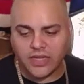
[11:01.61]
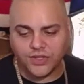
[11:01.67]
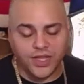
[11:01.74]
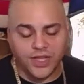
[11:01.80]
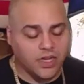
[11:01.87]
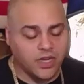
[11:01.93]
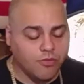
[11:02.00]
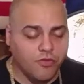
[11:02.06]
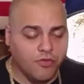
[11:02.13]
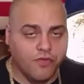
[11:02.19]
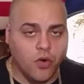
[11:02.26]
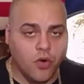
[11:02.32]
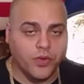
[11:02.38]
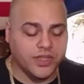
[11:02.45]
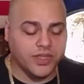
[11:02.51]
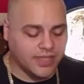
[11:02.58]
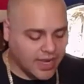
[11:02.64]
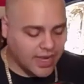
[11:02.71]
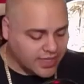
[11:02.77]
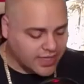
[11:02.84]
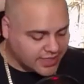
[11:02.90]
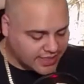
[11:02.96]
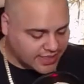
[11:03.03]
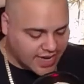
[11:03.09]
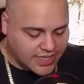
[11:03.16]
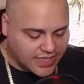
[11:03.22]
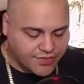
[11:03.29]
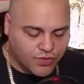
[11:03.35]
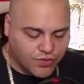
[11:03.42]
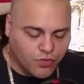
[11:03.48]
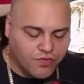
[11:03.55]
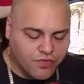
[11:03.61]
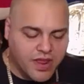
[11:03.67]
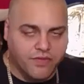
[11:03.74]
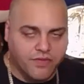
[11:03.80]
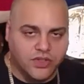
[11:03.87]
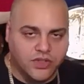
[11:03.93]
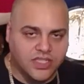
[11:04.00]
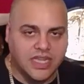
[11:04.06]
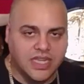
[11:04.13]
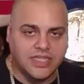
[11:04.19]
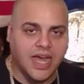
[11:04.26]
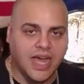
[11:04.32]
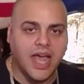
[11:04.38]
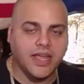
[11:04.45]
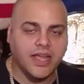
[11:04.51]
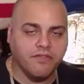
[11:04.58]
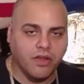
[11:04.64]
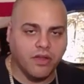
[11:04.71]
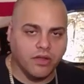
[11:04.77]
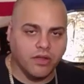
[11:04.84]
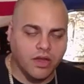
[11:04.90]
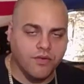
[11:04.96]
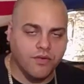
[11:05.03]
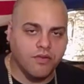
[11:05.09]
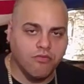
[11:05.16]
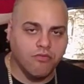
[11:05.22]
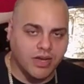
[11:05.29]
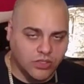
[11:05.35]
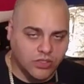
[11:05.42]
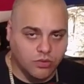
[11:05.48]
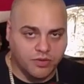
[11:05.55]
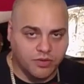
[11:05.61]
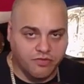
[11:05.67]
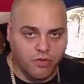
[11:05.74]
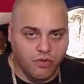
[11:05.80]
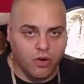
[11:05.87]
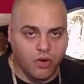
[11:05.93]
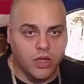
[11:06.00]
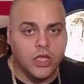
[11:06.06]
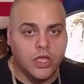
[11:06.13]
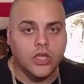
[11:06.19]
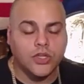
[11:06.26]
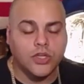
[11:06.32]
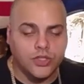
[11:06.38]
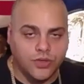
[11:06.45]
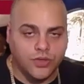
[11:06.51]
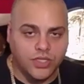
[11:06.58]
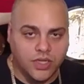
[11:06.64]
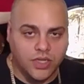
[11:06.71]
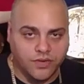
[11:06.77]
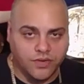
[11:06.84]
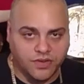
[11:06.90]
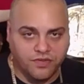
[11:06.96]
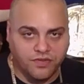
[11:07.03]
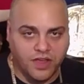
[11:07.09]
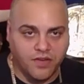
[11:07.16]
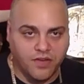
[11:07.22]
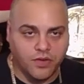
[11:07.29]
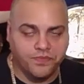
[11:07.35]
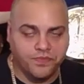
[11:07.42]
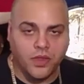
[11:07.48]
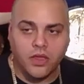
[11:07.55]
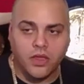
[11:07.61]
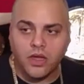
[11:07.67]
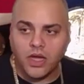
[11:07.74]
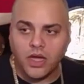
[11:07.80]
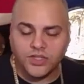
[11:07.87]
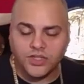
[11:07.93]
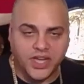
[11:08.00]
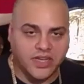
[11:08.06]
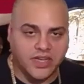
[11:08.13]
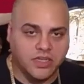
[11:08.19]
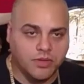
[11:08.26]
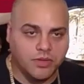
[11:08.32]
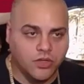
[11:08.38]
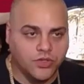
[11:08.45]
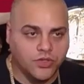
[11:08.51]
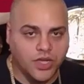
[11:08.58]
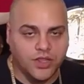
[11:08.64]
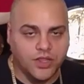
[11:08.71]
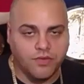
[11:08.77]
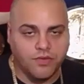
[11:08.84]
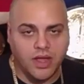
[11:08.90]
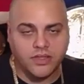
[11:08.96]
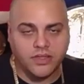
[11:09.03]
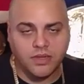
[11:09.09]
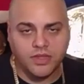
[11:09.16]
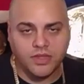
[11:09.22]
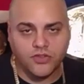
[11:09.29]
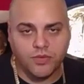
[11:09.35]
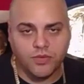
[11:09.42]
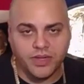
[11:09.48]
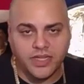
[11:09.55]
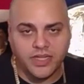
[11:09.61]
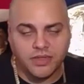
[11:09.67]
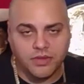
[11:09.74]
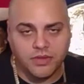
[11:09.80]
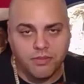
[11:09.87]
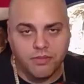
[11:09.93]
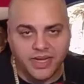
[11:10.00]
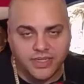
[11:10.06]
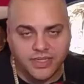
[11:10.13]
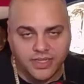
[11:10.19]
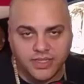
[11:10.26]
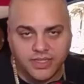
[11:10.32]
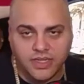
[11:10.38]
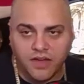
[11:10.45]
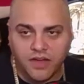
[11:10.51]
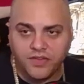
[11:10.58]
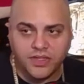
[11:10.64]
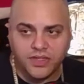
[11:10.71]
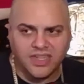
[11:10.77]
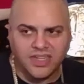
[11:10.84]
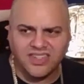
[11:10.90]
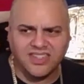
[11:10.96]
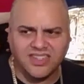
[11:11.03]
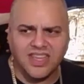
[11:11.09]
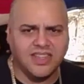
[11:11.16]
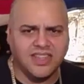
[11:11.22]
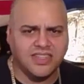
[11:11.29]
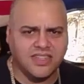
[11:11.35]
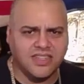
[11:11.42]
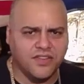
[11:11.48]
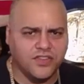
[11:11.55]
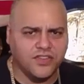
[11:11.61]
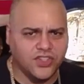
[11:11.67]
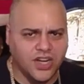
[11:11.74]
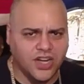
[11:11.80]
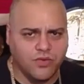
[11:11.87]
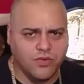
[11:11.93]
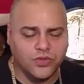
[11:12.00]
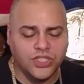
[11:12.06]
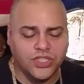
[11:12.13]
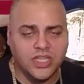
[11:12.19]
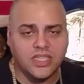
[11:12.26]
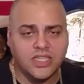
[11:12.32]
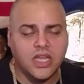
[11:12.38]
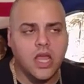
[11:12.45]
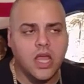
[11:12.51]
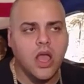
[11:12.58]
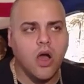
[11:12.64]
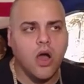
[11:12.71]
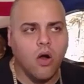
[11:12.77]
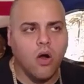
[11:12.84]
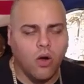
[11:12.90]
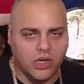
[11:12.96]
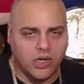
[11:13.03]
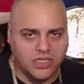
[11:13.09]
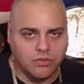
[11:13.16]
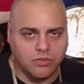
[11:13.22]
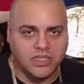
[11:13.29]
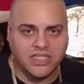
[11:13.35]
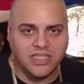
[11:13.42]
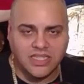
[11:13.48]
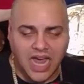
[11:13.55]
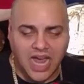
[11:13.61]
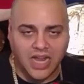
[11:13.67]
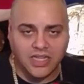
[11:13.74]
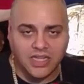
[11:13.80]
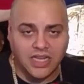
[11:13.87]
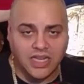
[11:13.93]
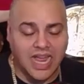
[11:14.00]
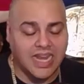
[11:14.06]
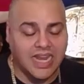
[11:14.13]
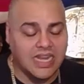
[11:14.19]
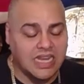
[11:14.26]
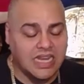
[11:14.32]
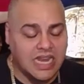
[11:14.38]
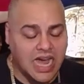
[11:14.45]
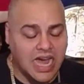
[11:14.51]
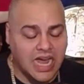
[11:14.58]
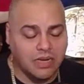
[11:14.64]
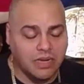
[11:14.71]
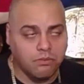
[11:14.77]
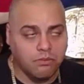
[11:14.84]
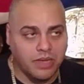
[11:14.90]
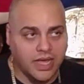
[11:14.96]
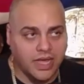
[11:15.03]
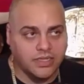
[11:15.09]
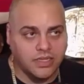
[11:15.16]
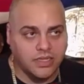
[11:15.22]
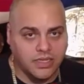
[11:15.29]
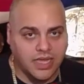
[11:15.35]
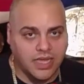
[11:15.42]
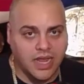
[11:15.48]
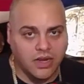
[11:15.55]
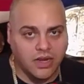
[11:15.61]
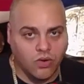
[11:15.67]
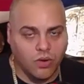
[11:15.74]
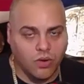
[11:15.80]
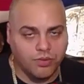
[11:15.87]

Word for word: So they're going to move forward with this. Now, listen, guys, if you've never seen Taya Valkyrie wrestle before, do yourselves a favor. Uh, check out some of the Lucha Underground, some of the triple A, some of the Mexican stuff, and, and just the indie stuff in general. She is awesome, solid, and not bad to look at at all.